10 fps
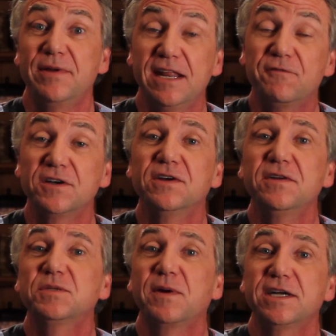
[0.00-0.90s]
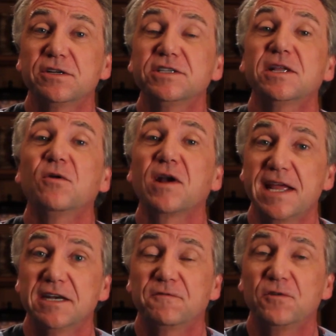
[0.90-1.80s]
an infertility specialist in
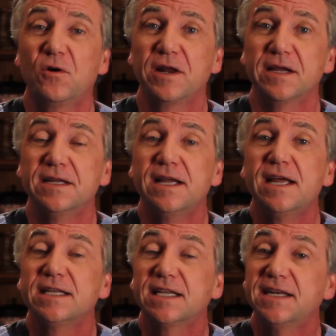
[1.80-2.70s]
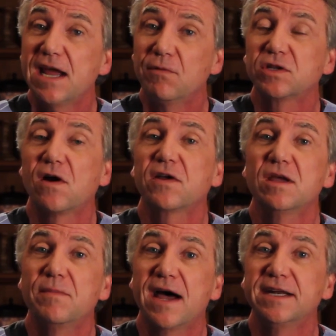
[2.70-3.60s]
Orlando, Florida. Today we're talking
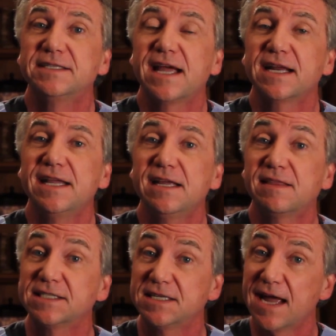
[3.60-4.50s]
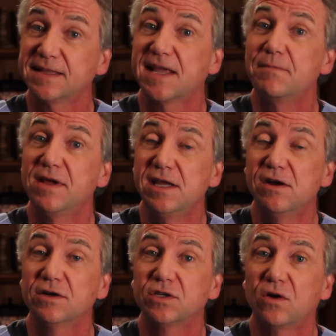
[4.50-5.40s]
about a technique that's not that many
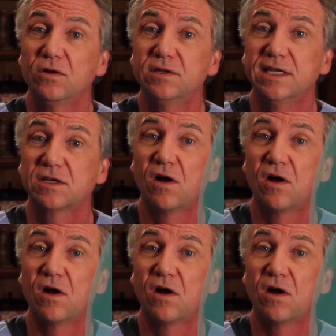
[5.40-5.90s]
years old. It's